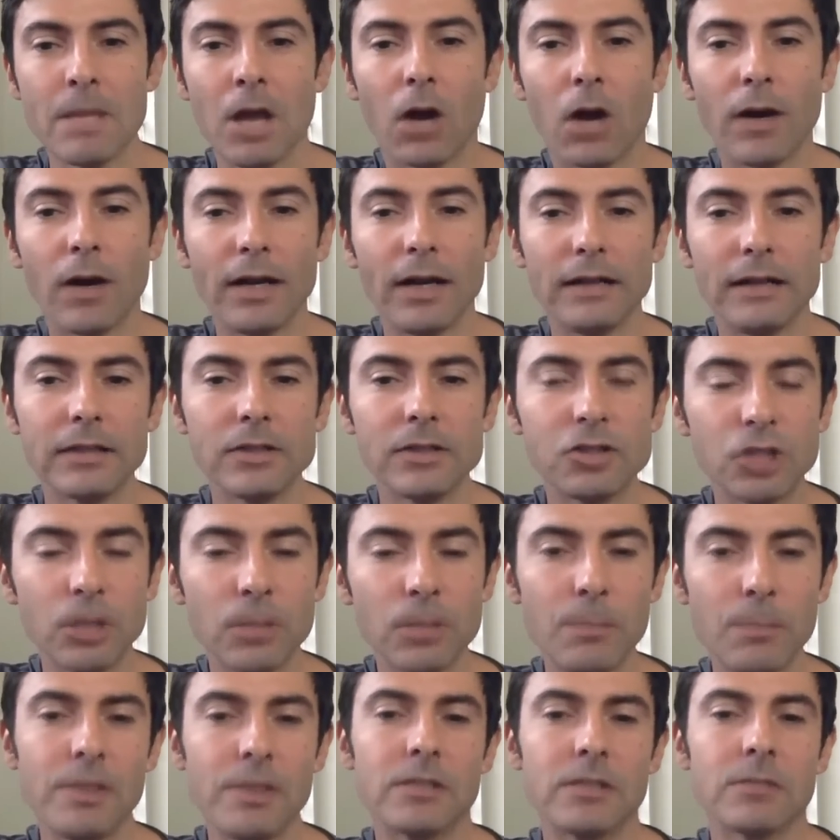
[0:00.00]
All right, let's
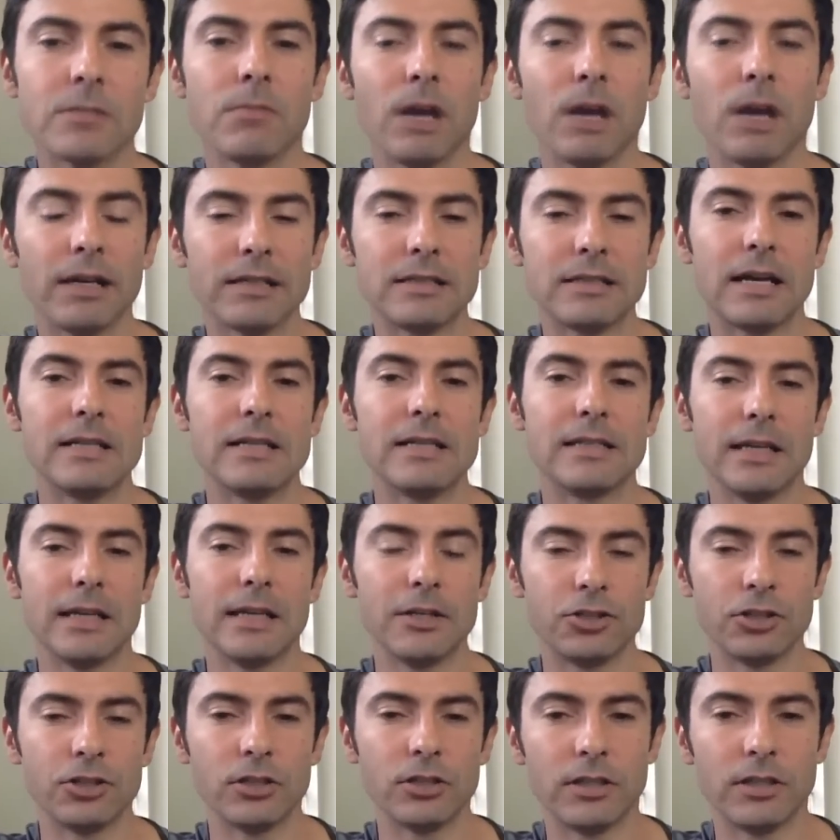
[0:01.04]
jump into
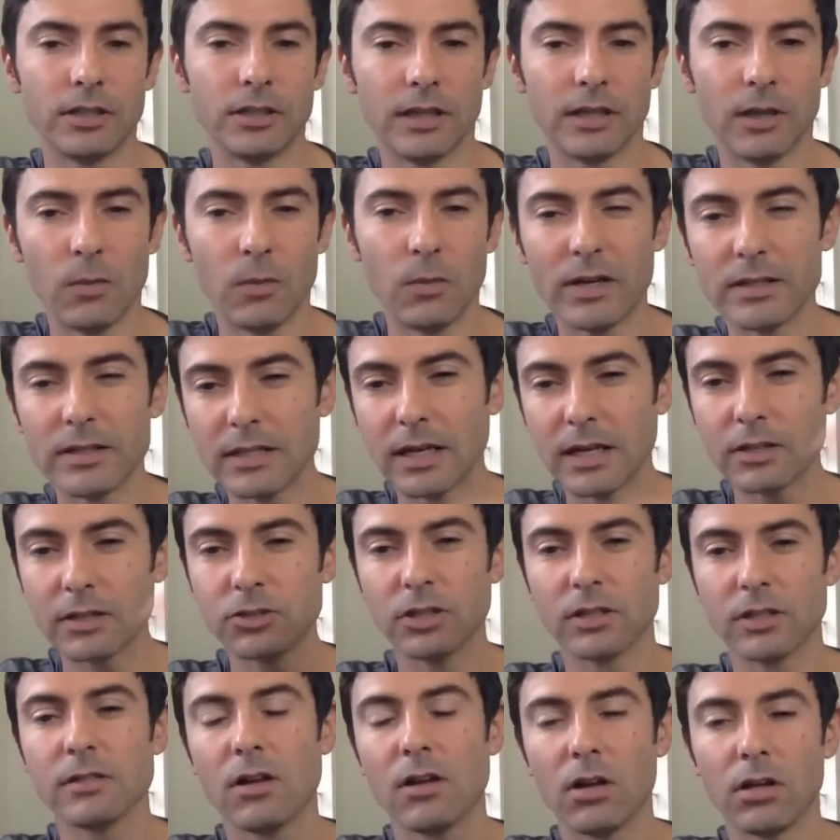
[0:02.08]
monetization here. I want to touch
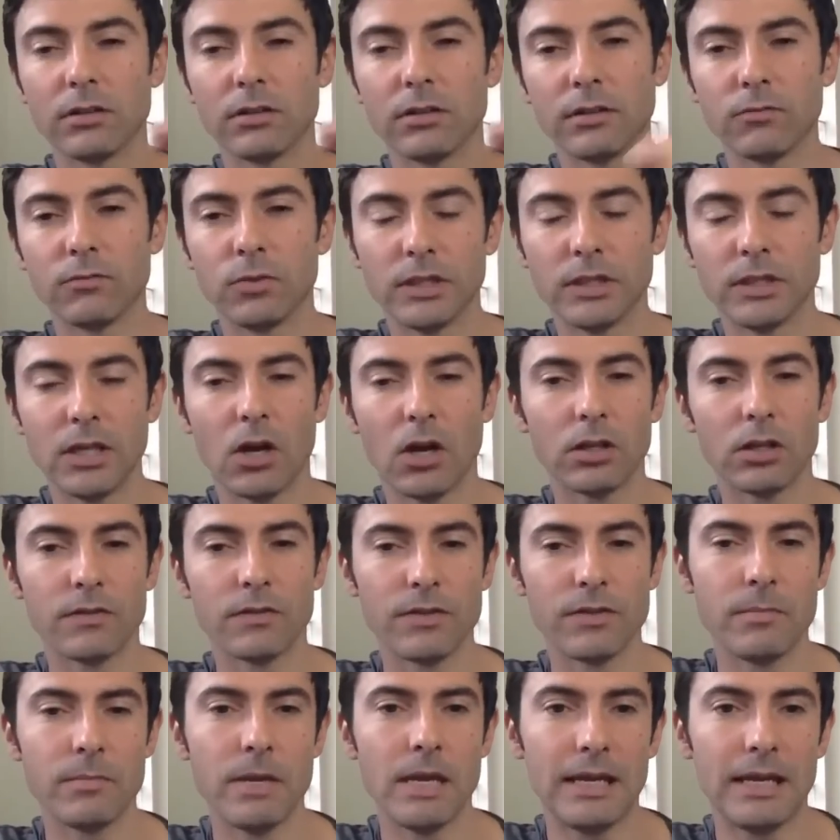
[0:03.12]
on really all
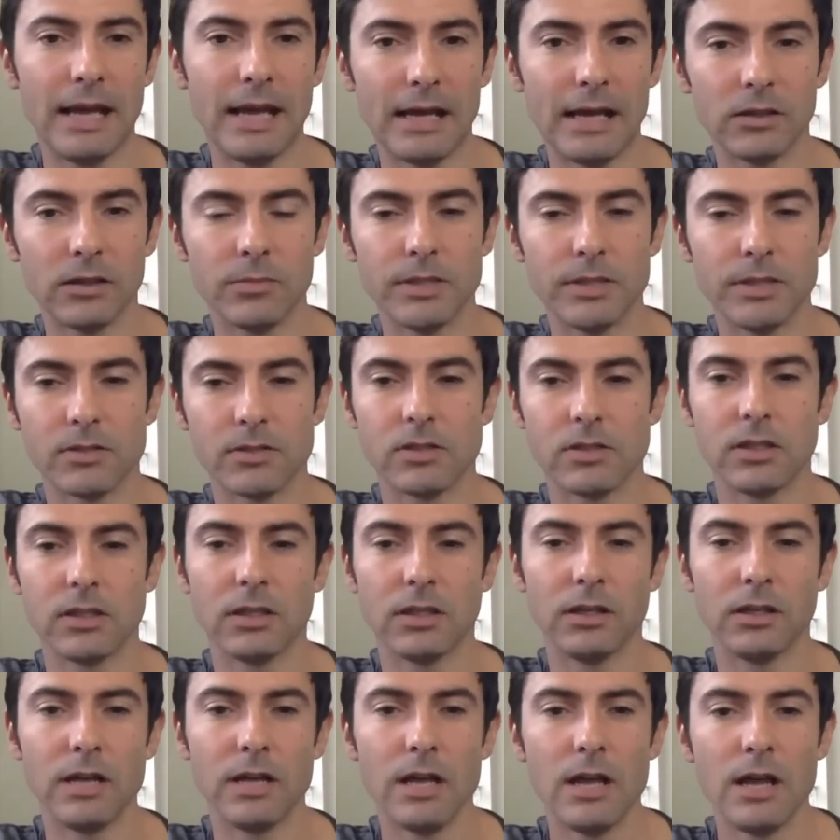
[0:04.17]
of the main elements
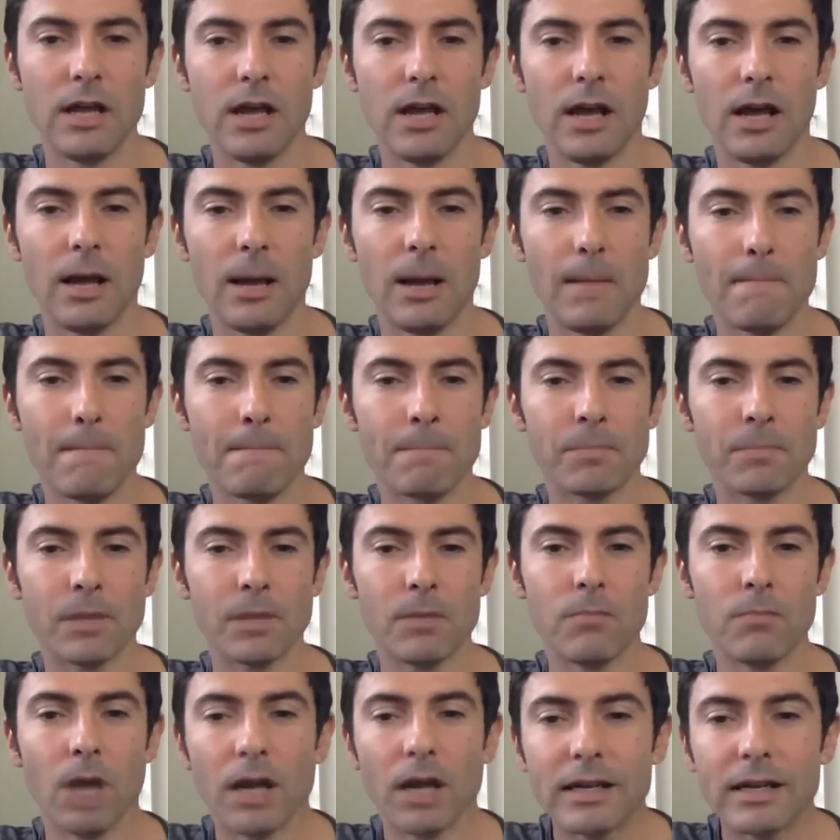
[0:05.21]
here.
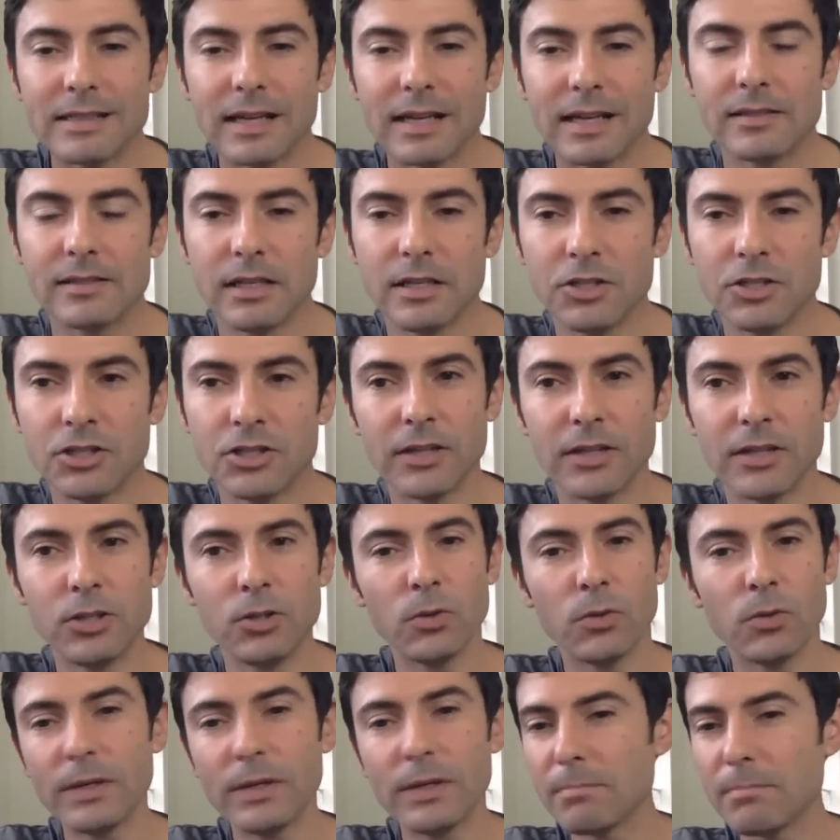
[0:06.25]
Monetization, now
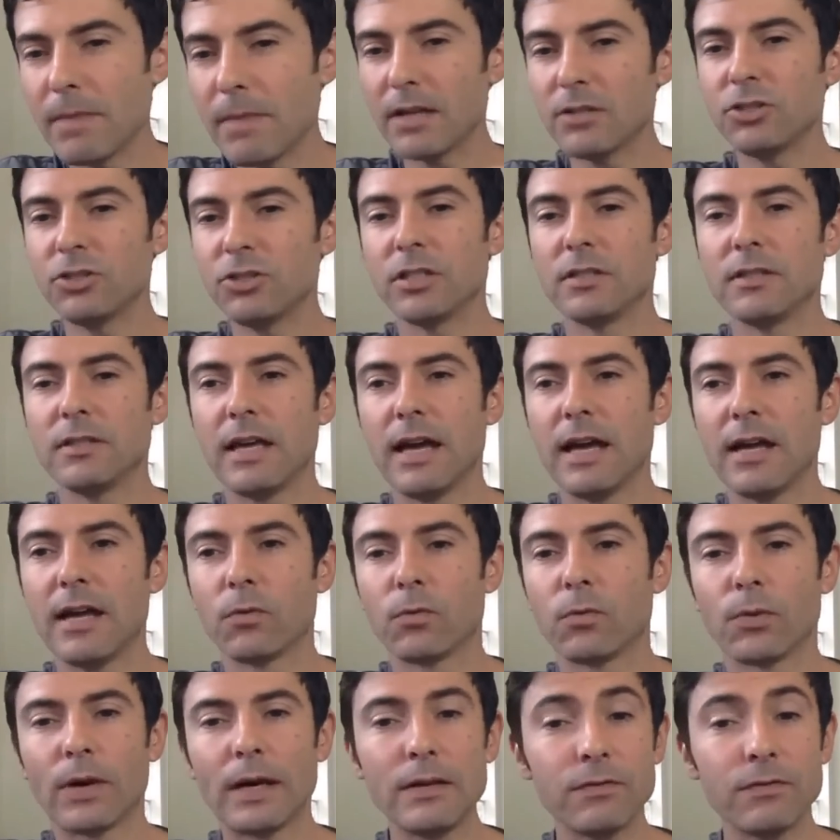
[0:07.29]
you already mentioned that
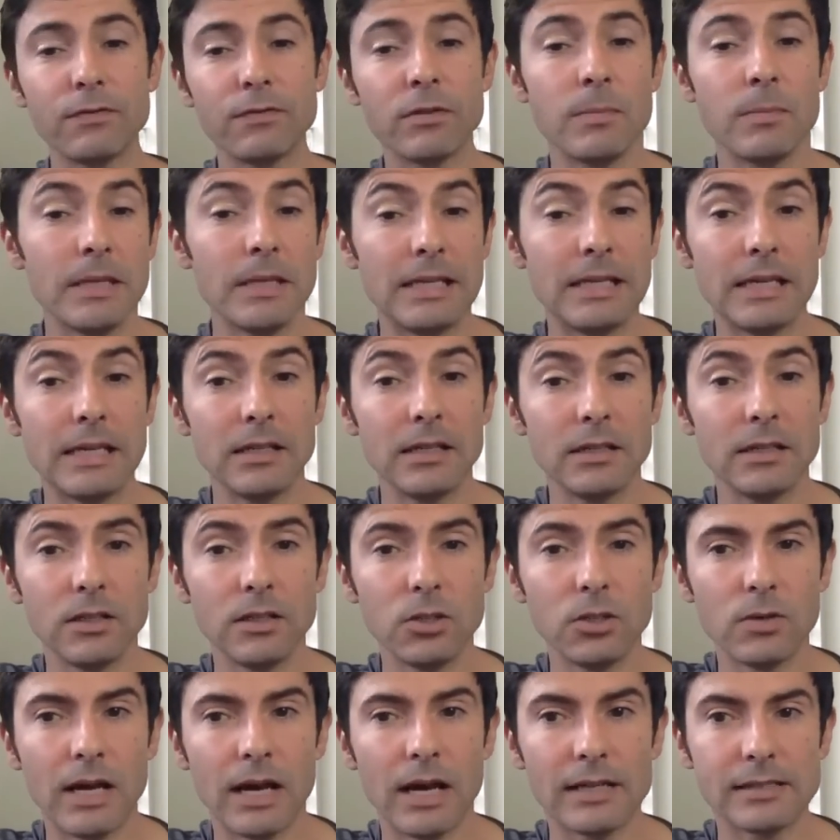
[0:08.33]
right from the beginning
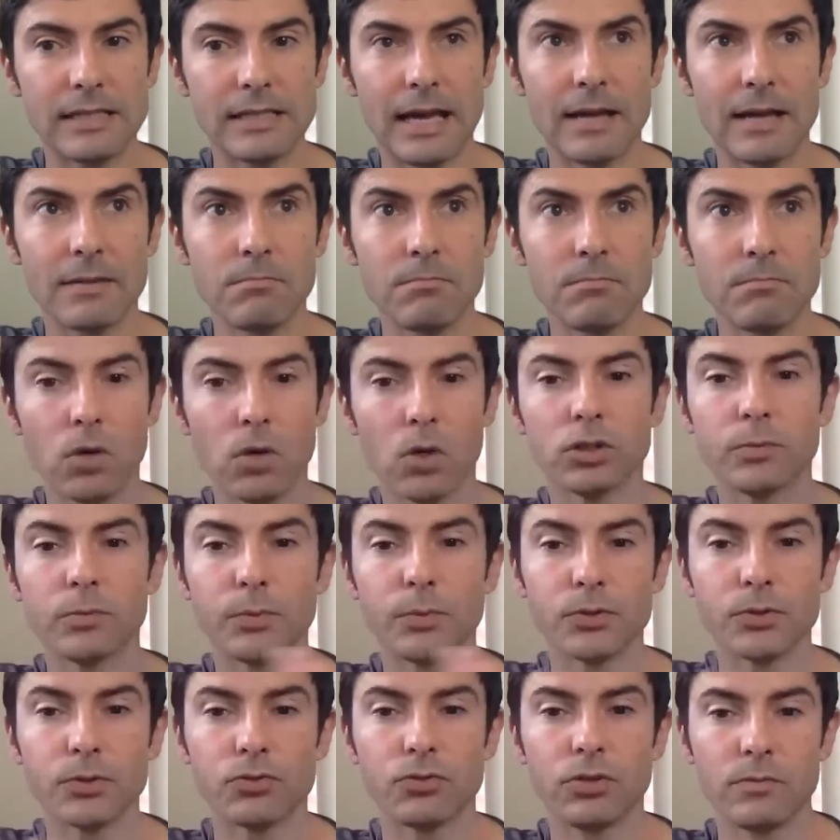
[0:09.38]
you guys had
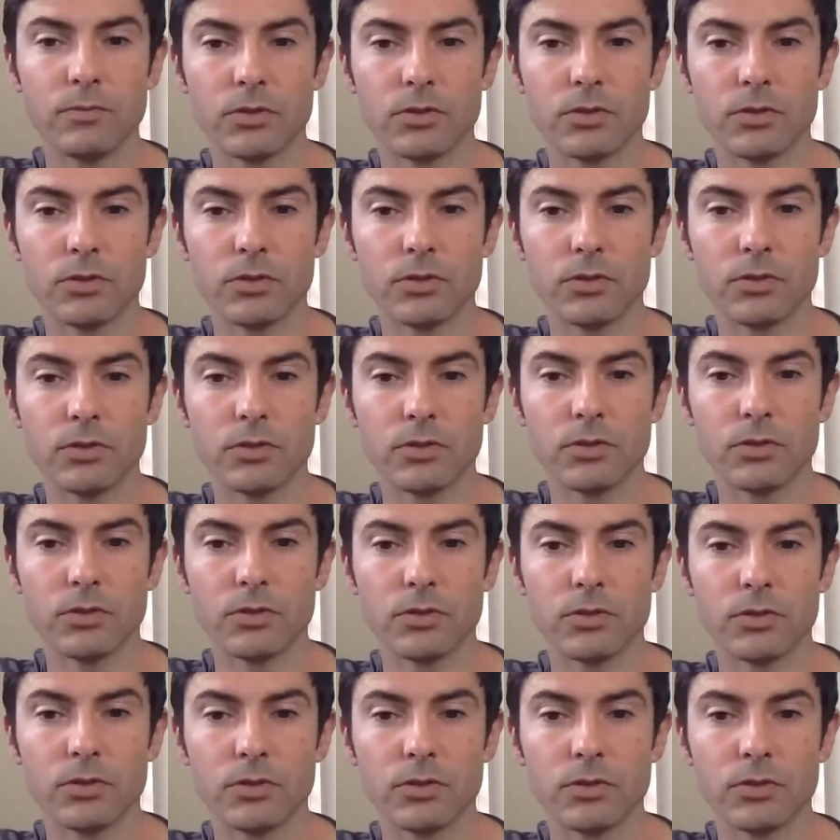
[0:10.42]
multiple streams of income,
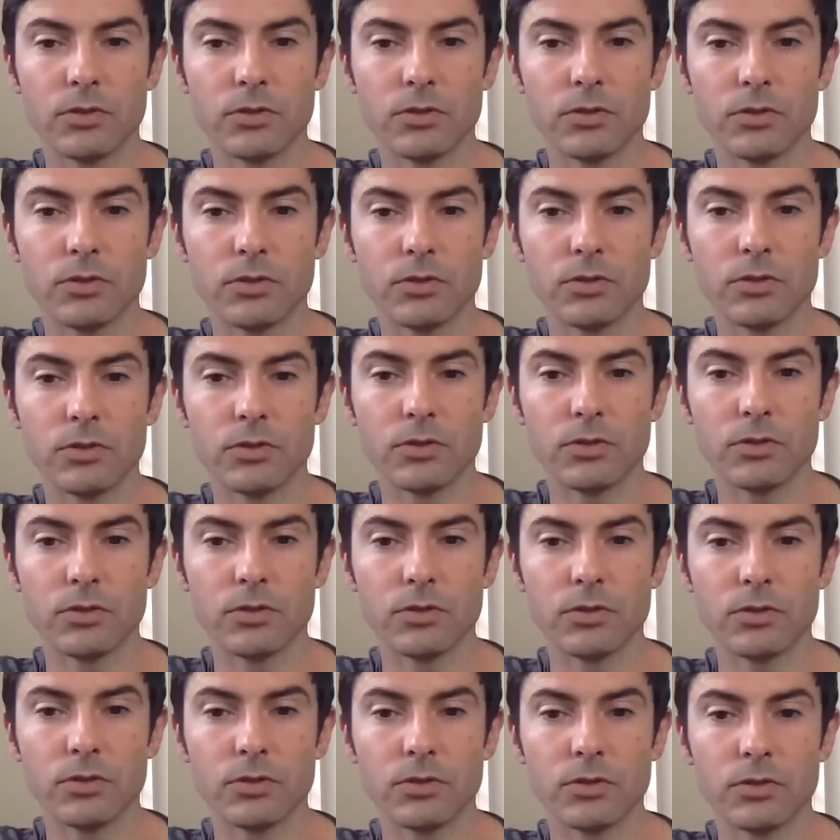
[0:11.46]
different products and
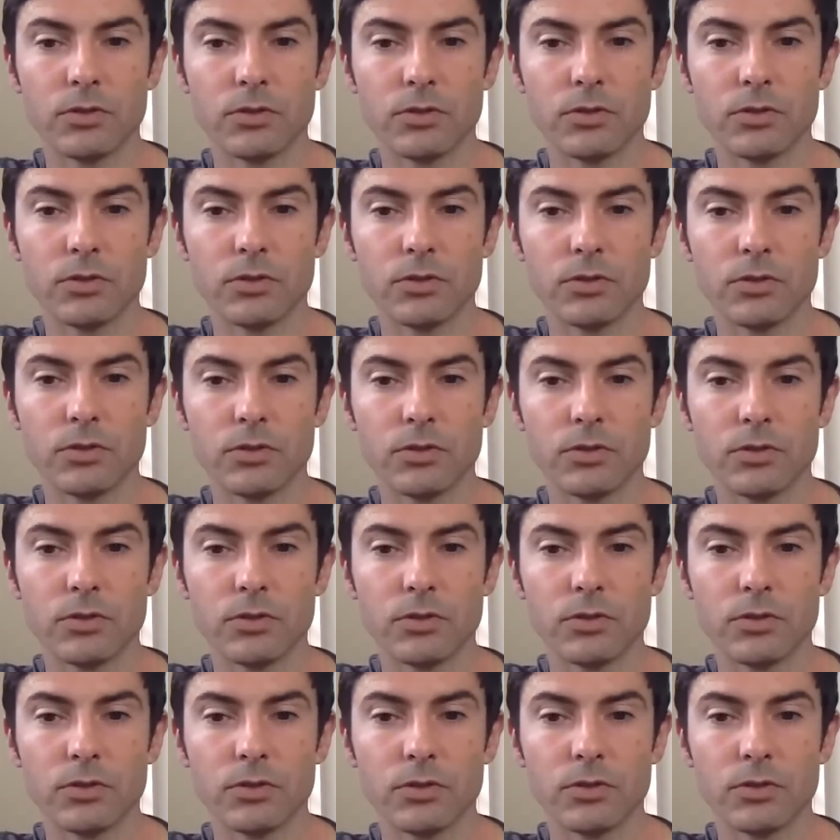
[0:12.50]
services that you were able
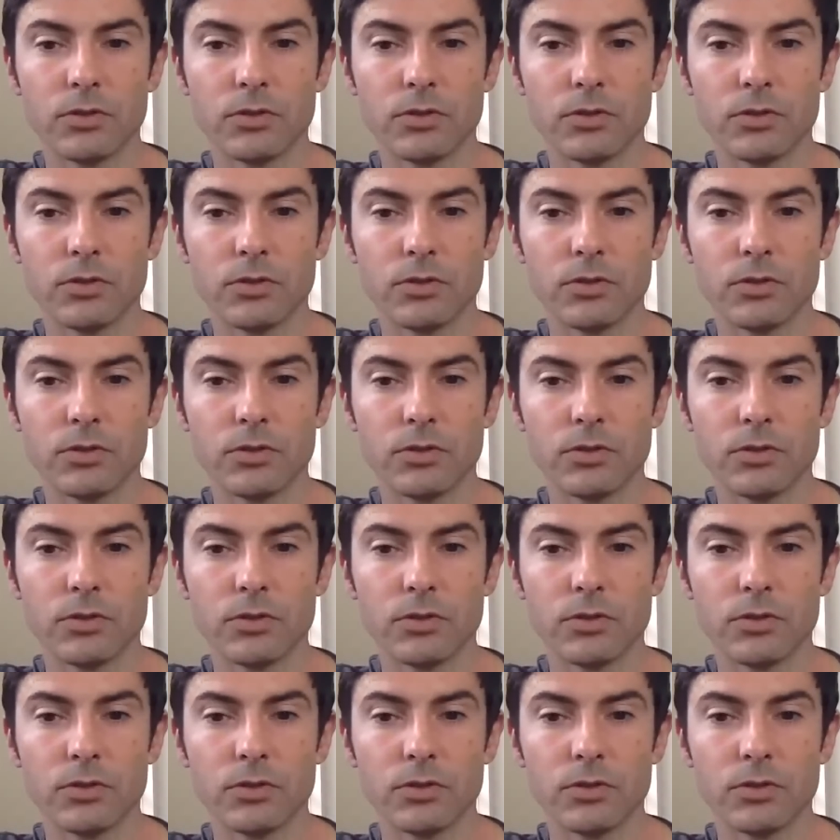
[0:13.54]
to offer